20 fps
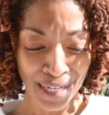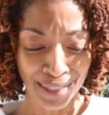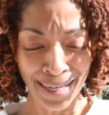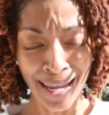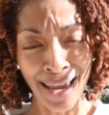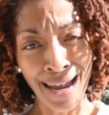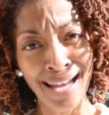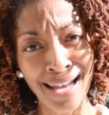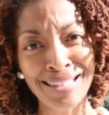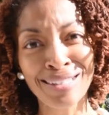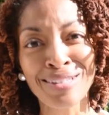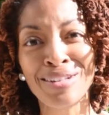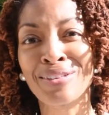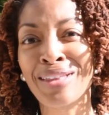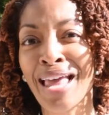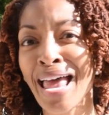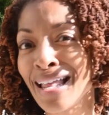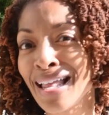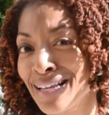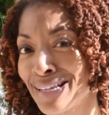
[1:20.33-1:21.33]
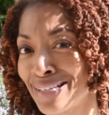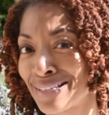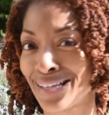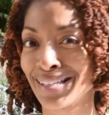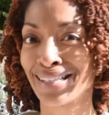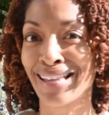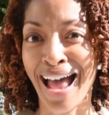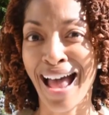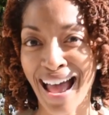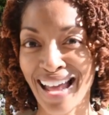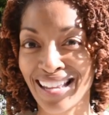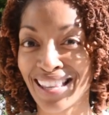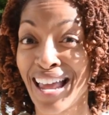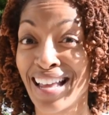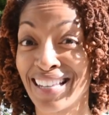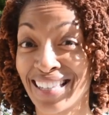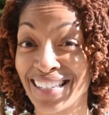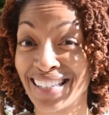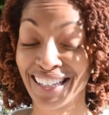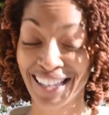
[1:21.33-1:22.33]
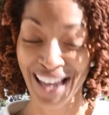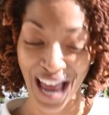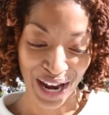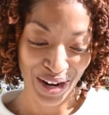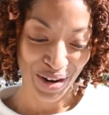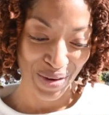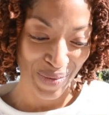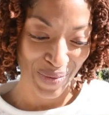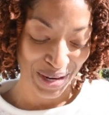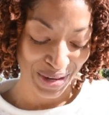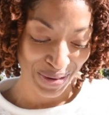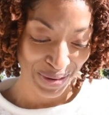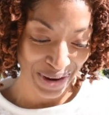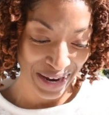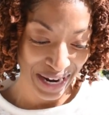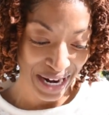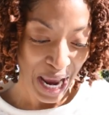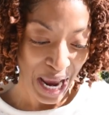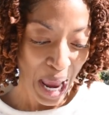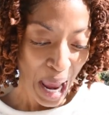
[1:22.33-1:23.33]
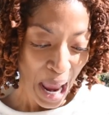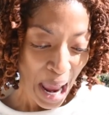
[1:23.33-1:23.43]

Yeah, so that is a lot. That's a lot going on.